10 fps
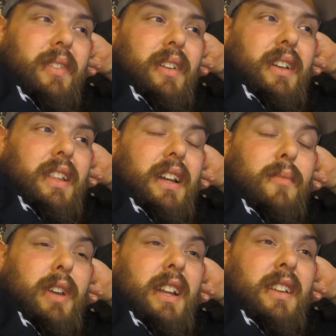And
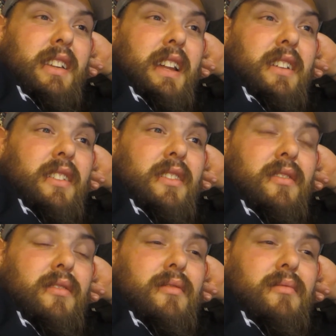then we had dinner,
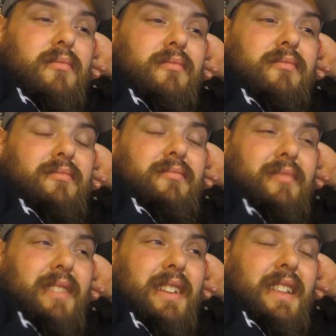
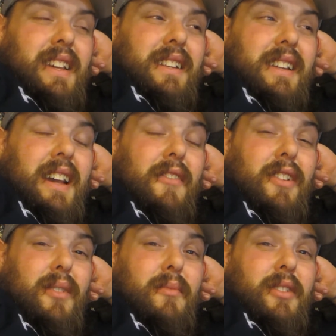and then carried
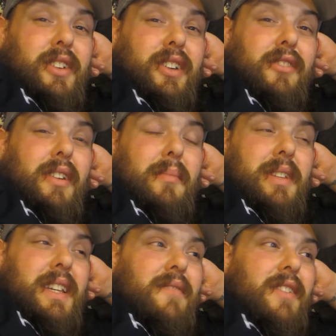on watching crap
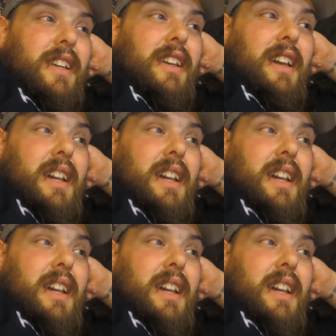TV.